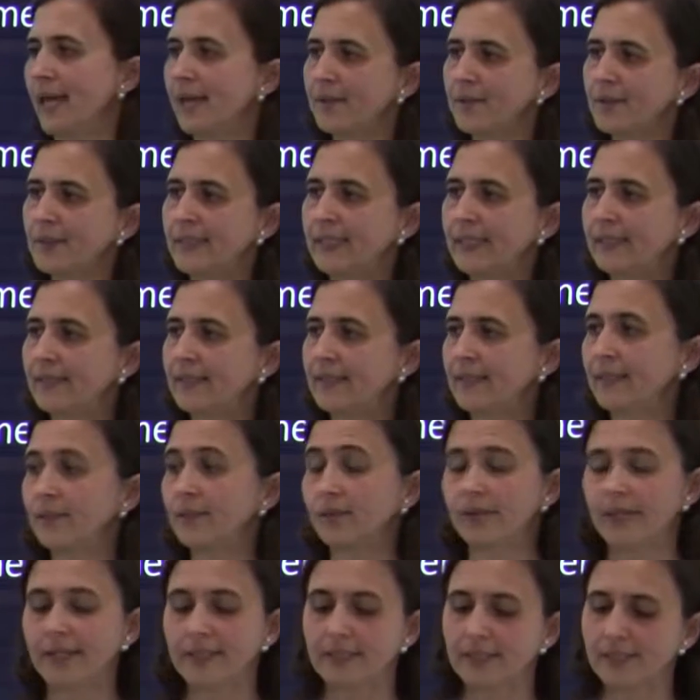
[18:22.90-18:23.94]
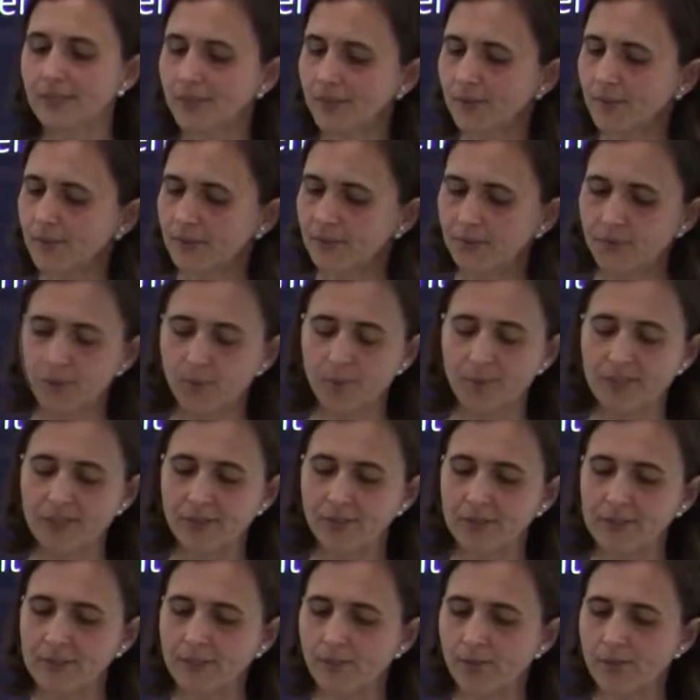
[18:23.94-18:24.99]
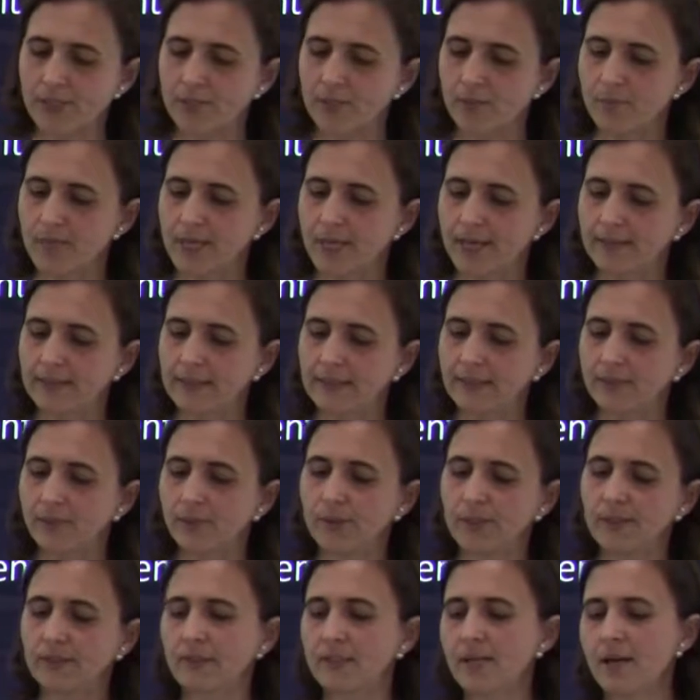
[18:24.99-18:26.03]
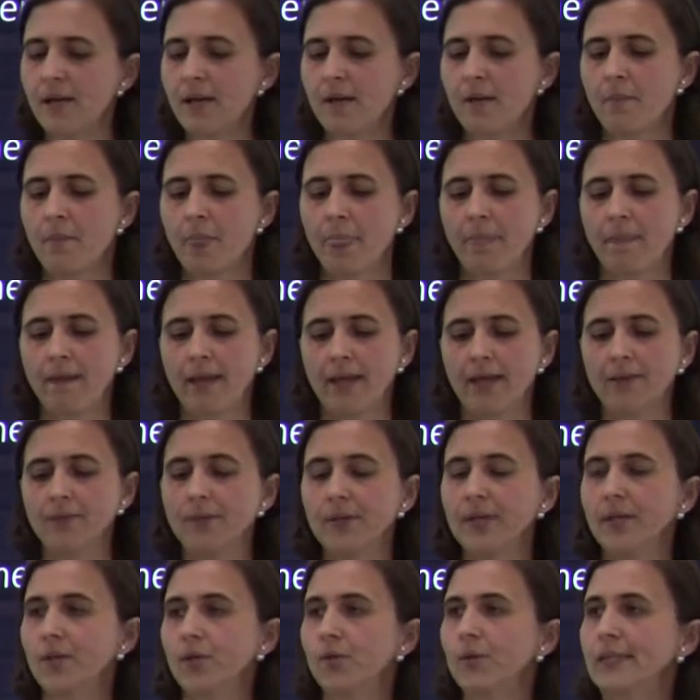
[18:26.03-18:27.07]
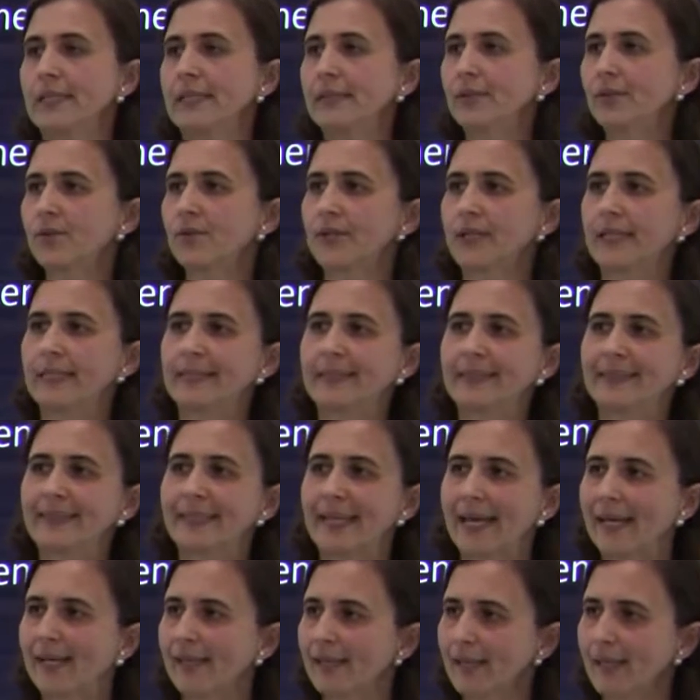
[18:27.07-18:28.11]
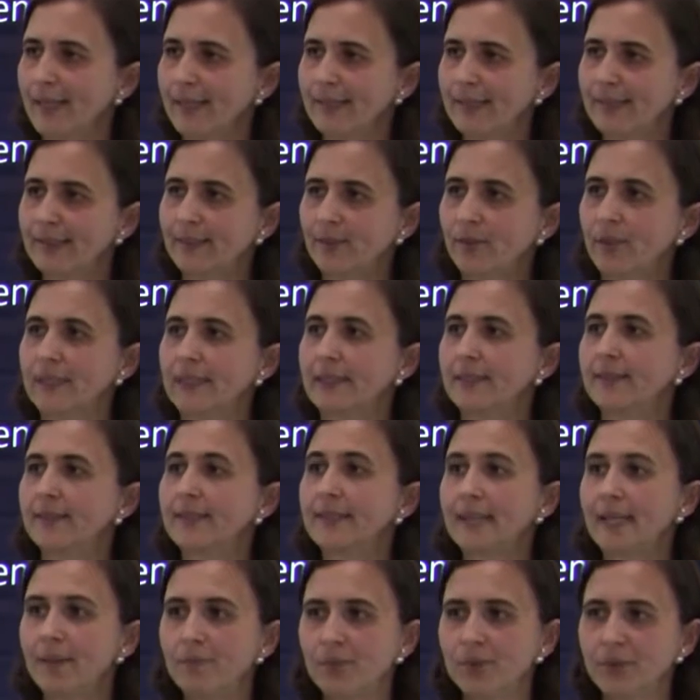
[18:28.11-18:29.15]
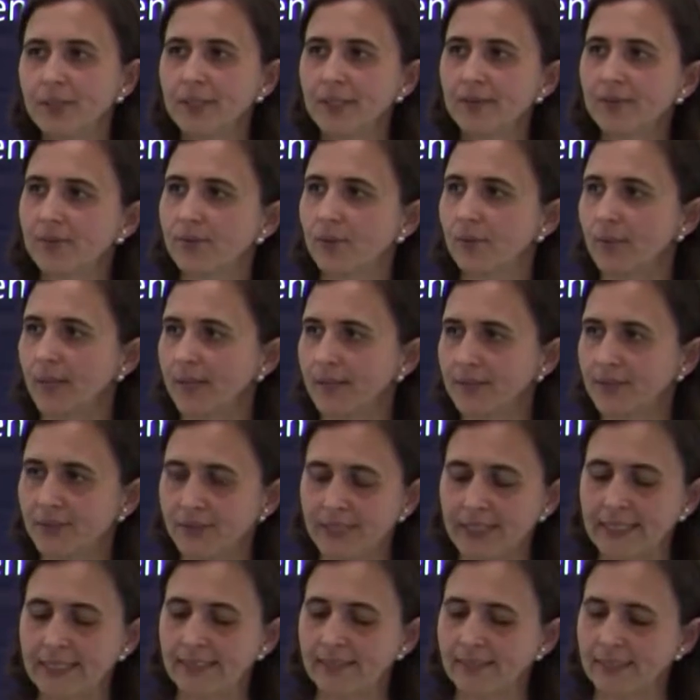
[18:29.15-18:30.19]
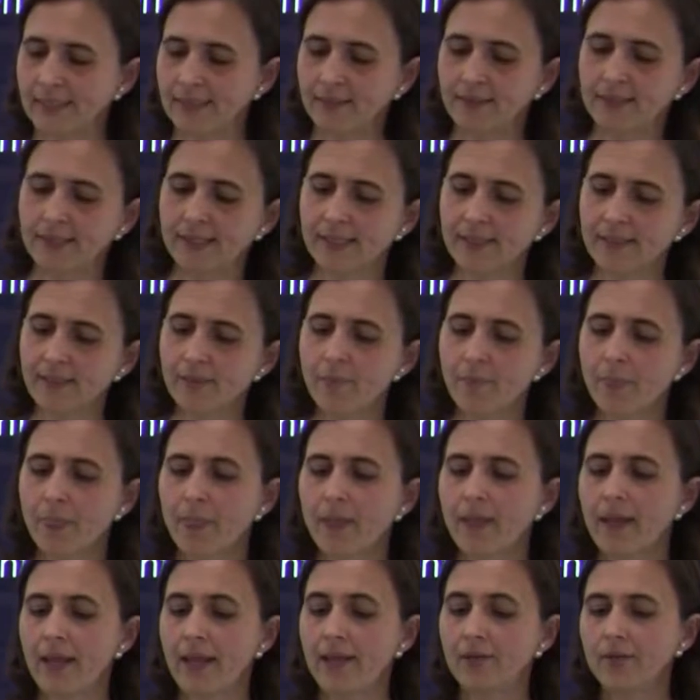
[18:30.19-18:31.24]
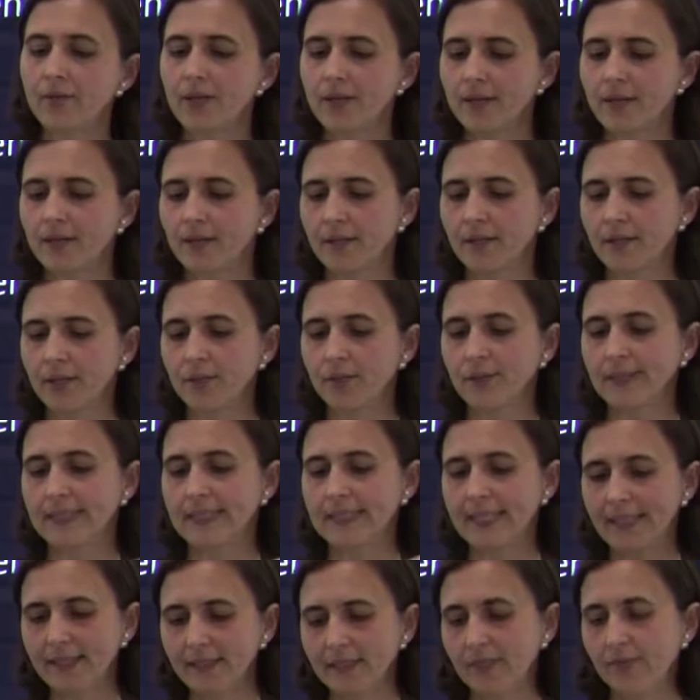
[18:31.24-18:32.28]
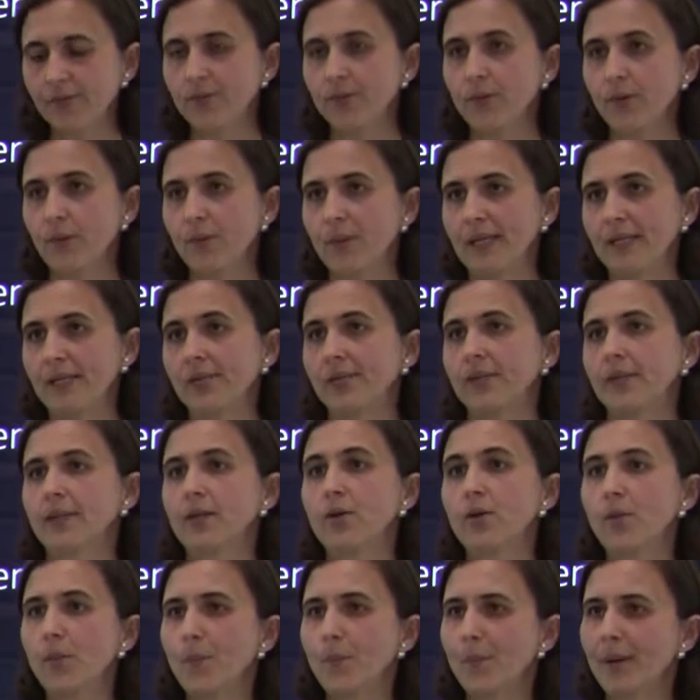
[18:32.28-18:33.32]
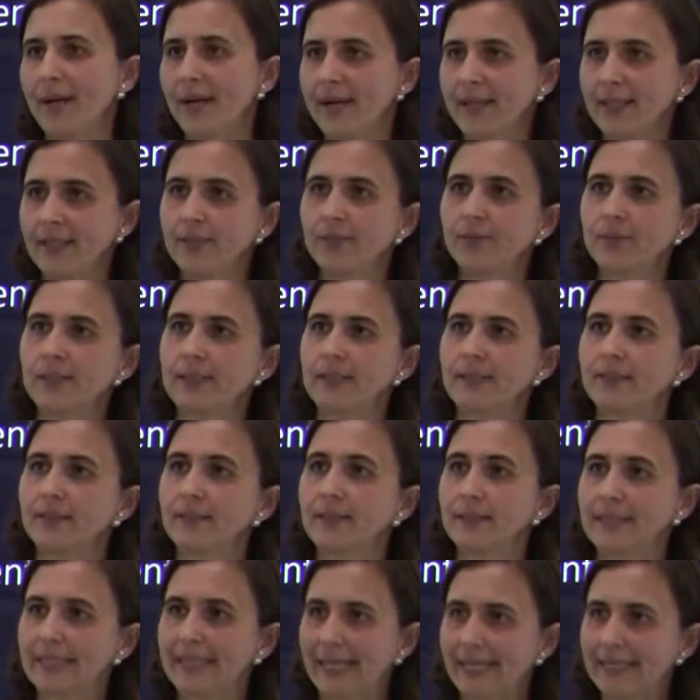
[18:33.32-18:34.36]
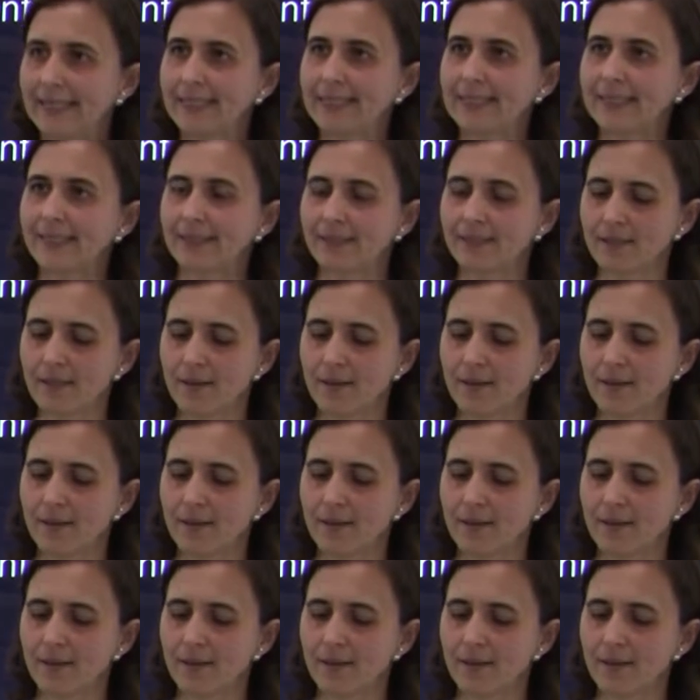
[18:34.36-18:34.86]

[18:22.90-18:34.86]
annotated, or additional information is going to be added to it. And we are going to create this atlas or this summary from our training data set and we are going to use that information combined with the test